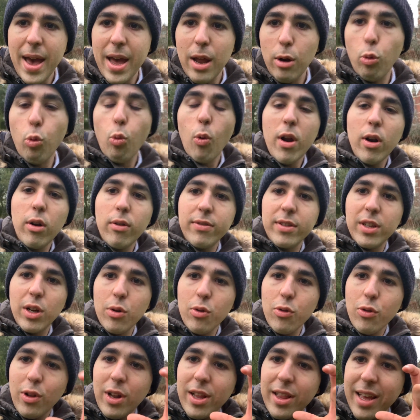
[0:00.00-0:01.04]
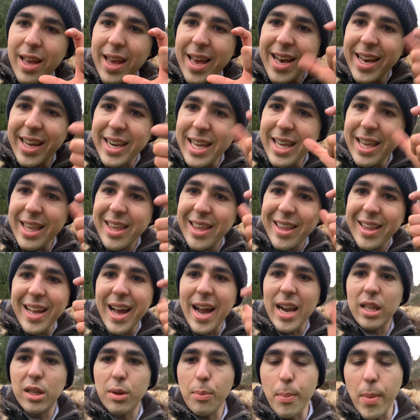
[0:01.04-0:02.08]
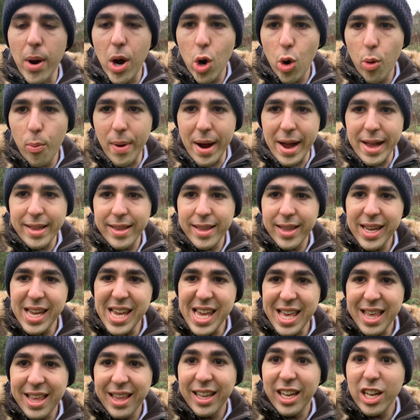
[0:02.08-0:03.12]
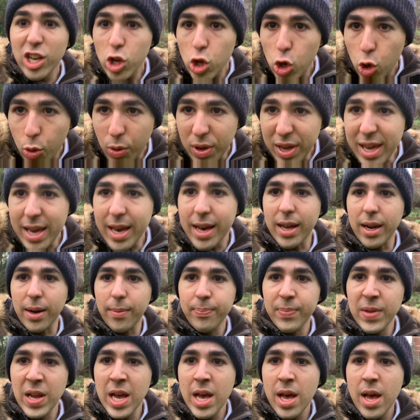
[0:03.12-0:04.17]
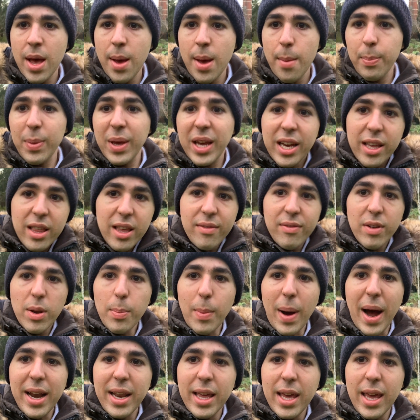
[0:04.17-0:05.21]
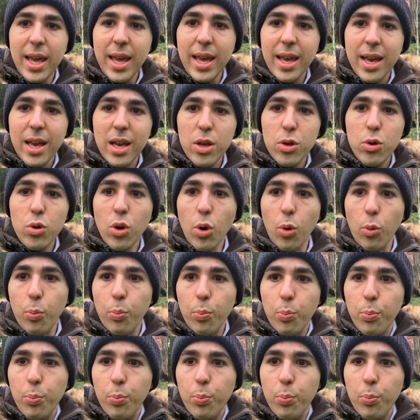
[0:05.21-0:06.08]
And one of those, let's say, restart moments is the new year, because everybody, you